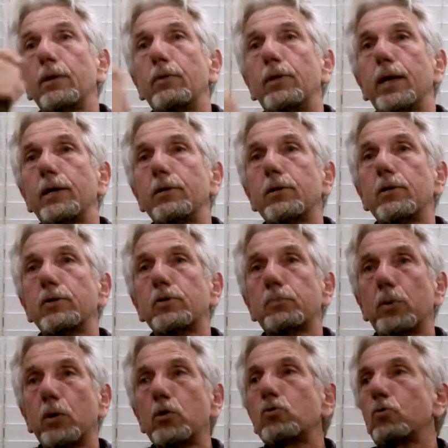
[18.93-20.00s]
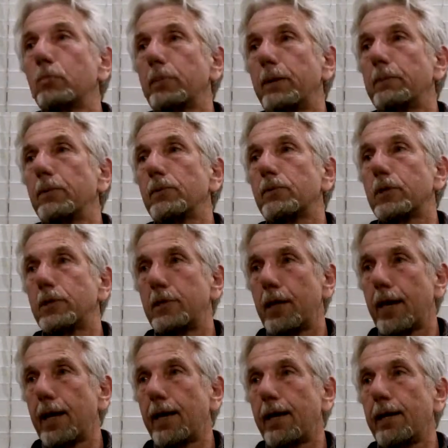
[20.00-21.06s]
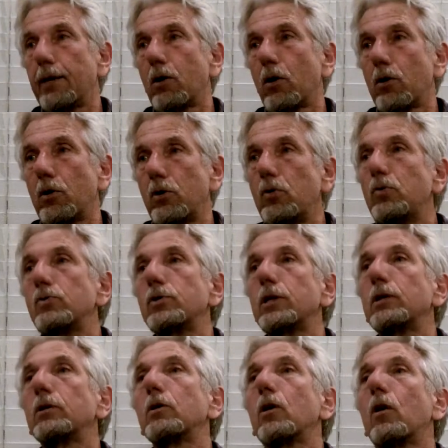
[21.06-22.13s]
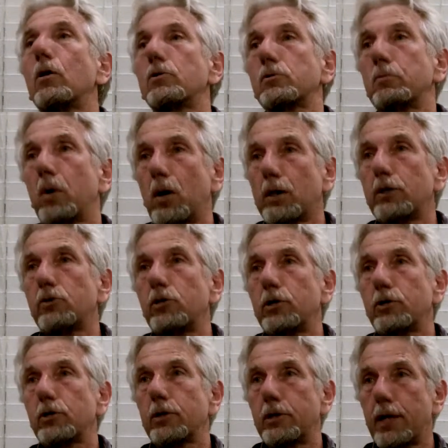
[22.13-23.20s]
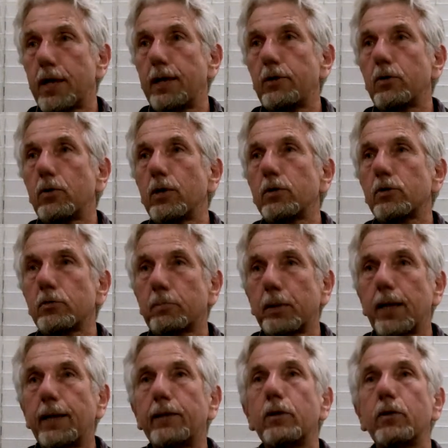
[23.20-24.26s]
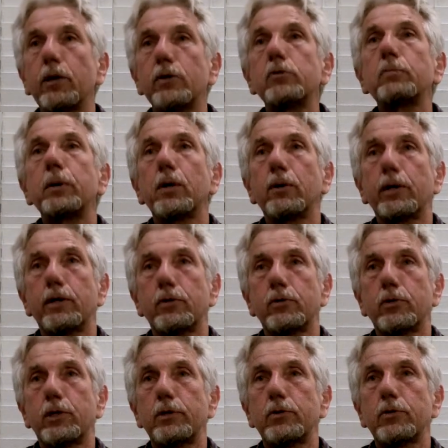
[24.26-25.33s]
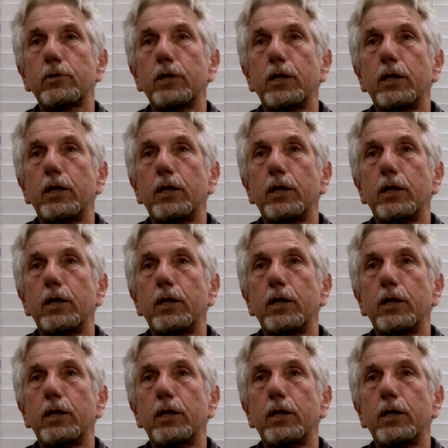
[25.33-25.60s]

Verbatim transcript: that spiritual people today are using the cosmology today to explain their experiences